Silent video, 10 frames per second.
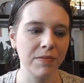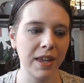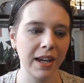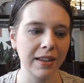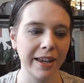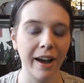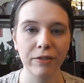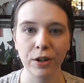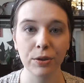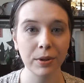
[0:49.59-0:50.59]
They
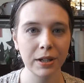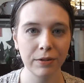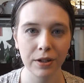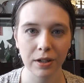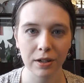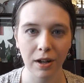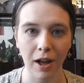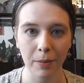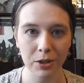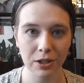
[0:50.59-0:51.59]
offered 3 different
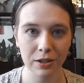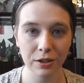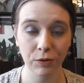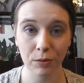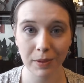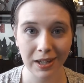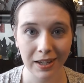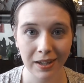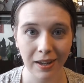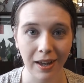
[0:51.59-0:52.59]
options for
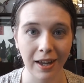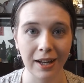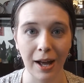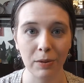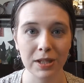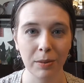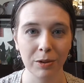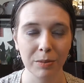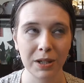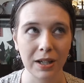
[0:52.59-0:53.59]
me, and I was
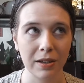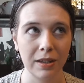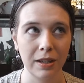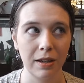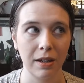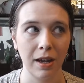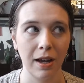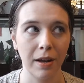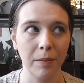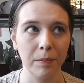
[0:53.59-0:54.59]
able to pick the
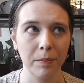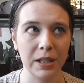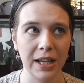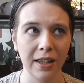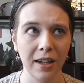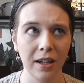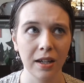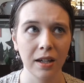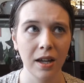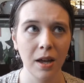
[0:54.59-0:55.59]
Medela